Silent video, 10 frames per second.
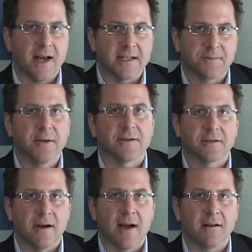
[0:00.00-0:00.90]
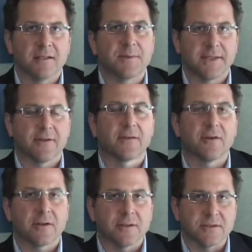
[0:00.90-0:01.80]
lines built around specific
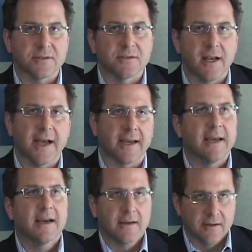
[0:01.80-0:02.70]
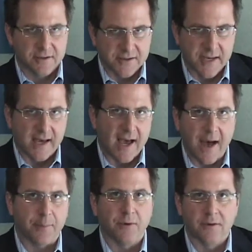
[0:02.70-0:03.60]
verticals. Like there's the
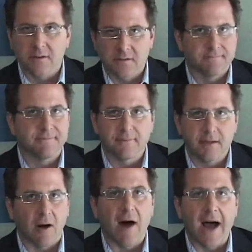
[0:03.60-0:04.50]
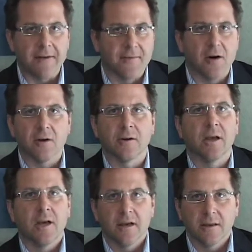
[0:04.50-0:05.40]
Apple you know iPhone,
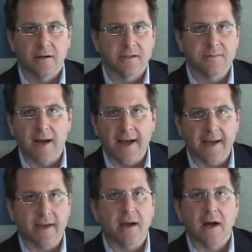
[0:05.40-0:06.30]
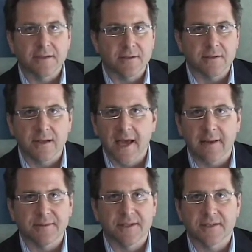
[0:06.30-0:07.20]
there's my console
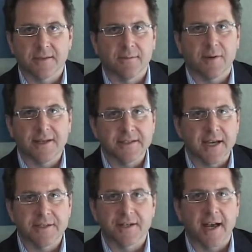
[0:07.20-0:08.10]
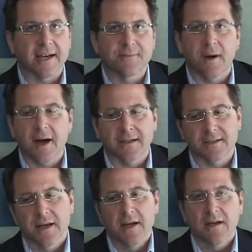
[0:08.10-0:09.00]
game system, PlayStation,
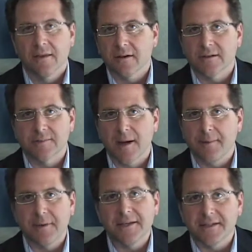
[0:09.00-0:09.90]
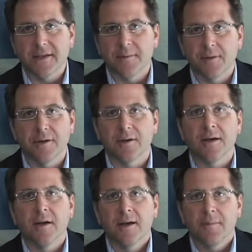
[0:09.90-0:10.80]
Xbox, there's my PC
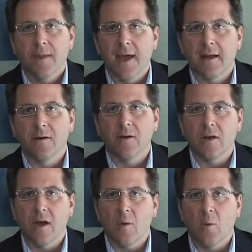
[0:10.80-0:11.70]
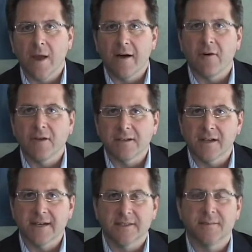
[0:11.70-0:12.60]
computer, and we have all these
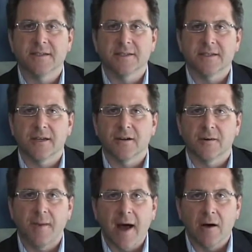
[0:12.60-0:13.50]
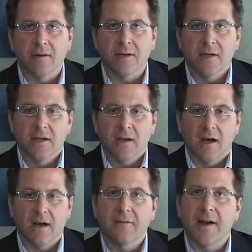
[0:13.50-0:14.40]
lines of business that are about
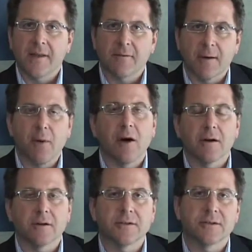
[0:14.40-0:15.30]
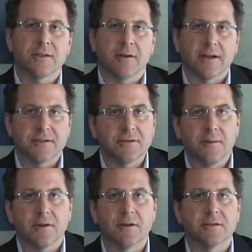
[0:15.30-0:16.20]
uh, finding the right partners and the right
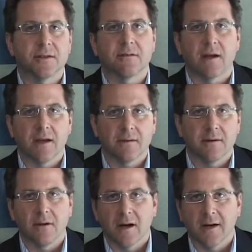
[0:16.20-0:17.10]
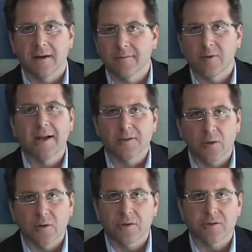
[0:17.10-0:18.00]
distributors and the right uh, rights
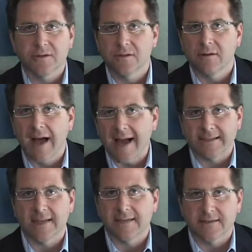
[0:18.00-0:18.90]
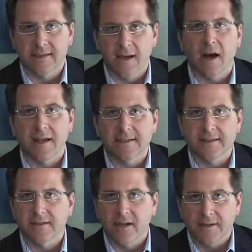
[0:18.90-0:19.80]
holders to access the
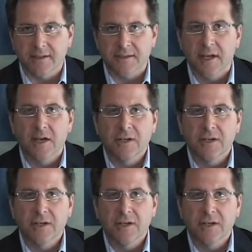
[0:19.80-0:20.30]
audiences on these